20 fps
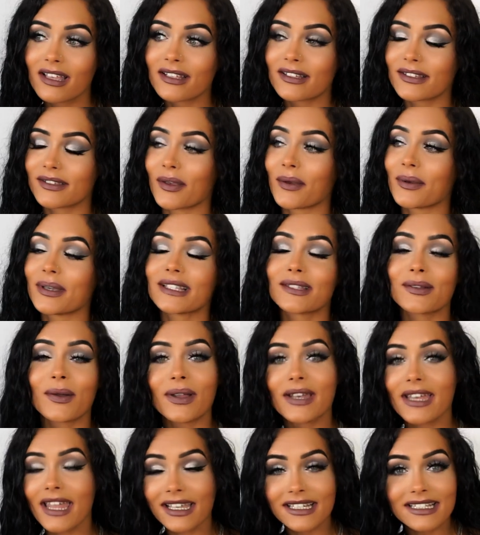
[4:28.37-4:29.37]
So it's not
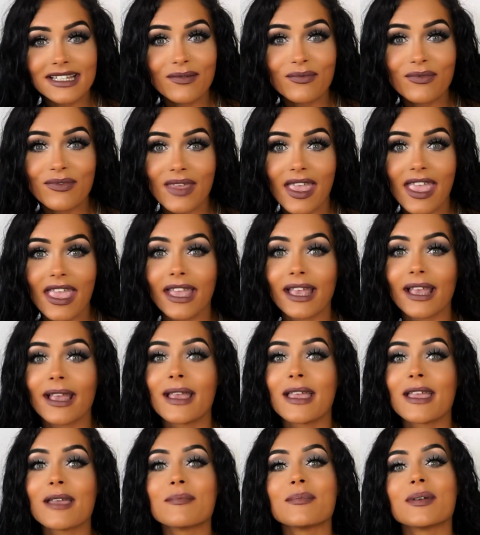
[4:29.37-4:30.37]
a negative thing,
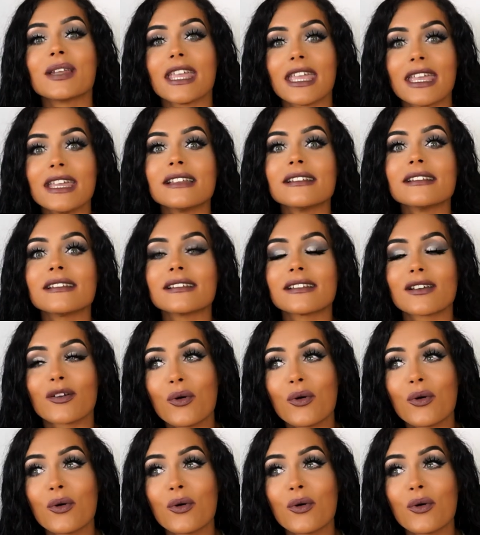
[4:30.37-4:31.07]
but it is